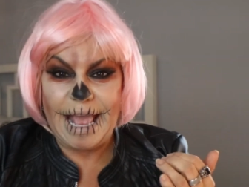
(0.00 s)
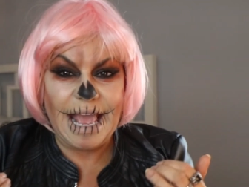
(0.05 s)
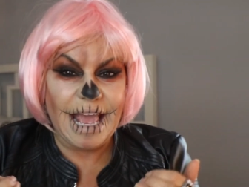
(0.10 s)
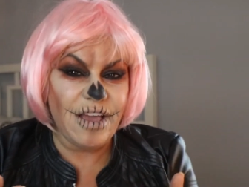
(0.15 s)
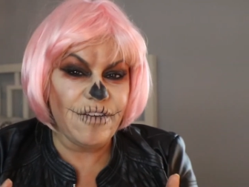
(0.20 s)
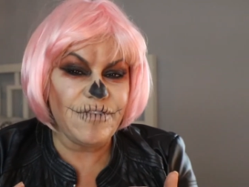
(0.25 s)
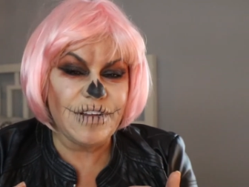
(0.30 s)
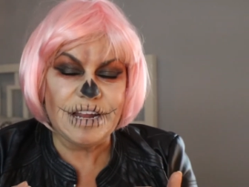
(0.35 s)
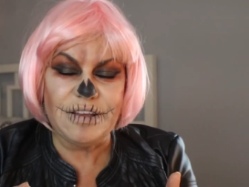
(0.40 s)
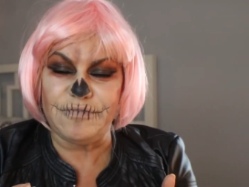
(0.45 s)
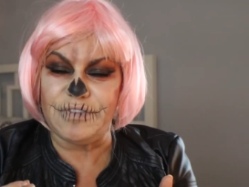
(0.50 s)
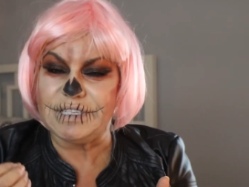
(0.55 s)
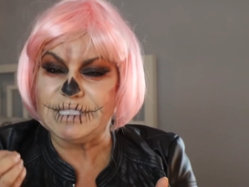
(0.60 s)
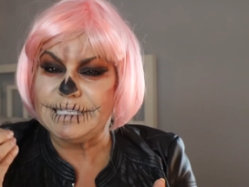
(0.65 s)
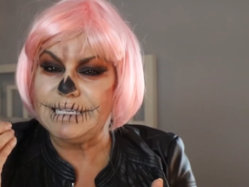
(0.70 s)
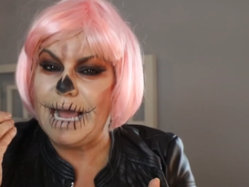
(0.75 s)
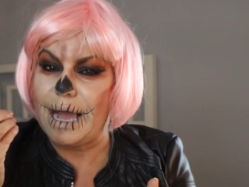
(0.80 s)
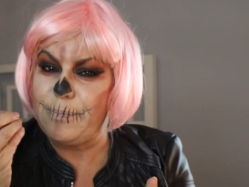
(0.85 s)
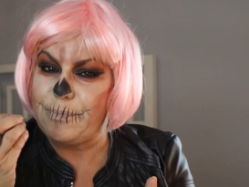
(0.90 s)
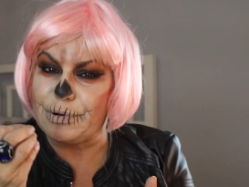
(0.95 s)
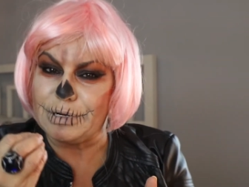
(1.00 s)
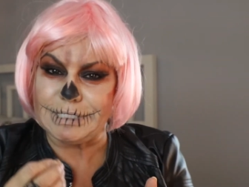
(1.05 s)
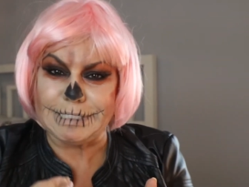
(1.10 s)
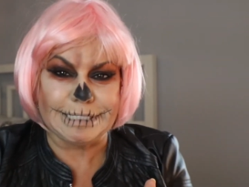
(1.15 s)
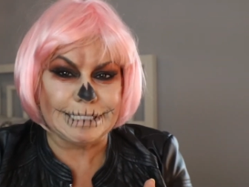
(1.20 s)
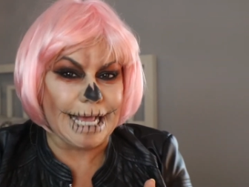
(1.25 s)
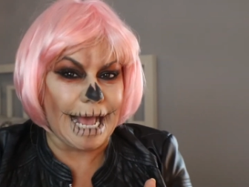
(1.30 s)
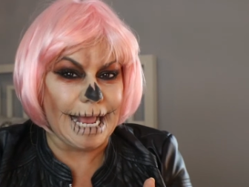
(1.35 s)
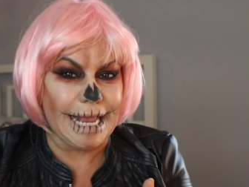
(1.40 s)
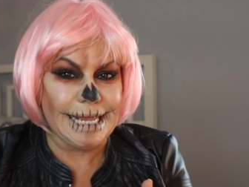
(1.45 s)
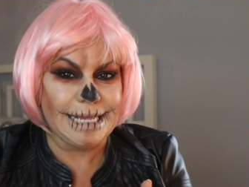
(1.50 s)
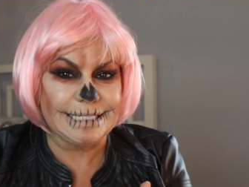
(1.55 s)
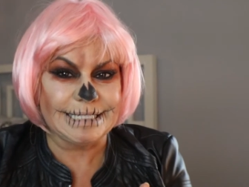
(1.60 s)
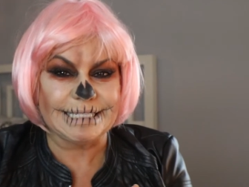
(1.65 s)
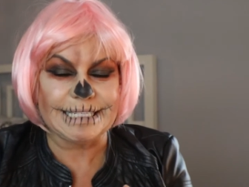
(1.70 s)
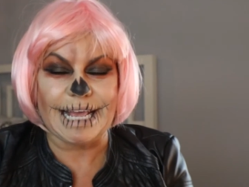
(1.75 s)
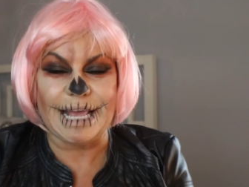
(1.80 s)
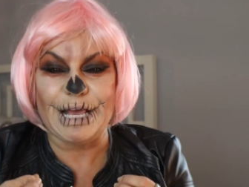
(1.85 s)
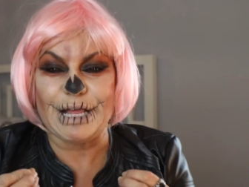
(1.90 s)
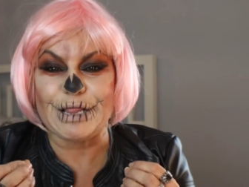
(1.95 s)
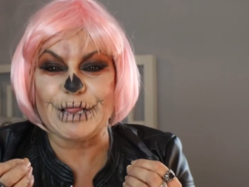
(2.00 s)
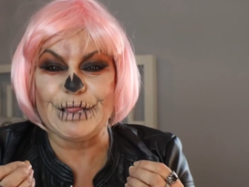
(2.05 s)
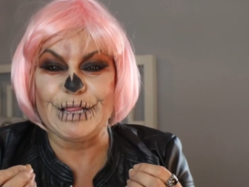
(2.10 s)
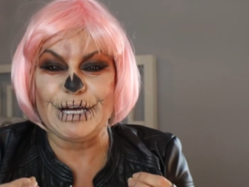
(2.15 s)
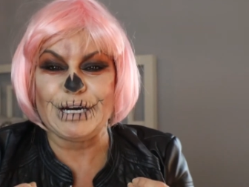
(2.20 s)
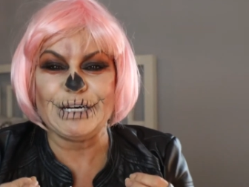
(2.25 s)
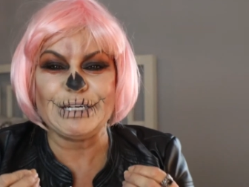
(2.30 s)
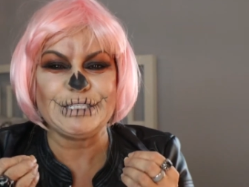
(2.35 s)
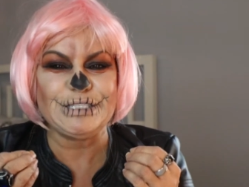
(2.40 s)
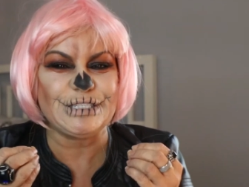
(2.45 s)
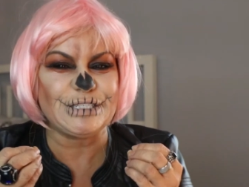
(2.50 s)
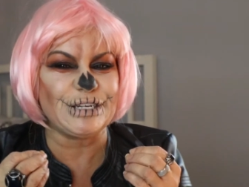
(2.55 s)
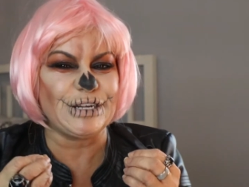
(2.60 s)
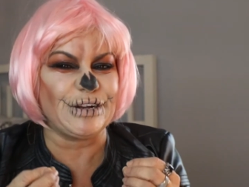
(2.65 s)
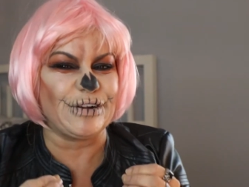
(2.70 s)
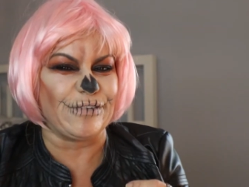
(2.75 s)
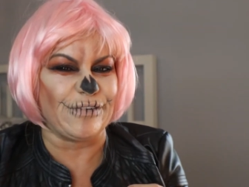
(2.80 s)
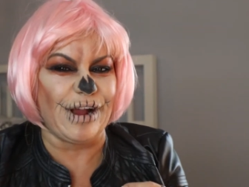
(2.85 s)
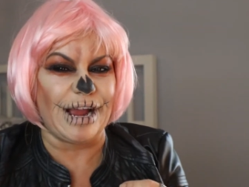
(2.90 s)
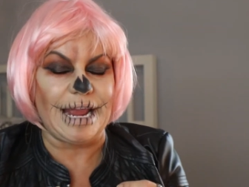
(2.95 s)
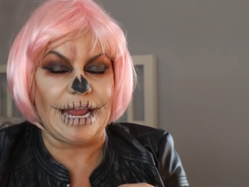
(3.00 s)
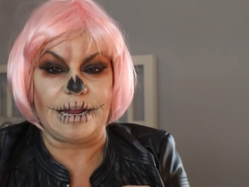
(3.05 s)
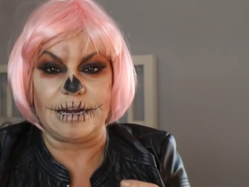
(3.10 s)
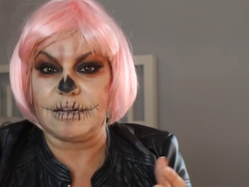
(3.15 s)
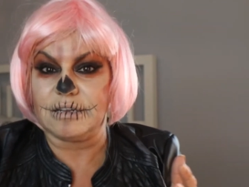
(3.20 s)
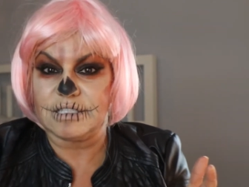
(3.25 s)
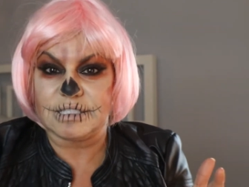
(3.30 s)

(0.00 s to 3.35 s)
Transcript: Even if it's not precise, it looks great.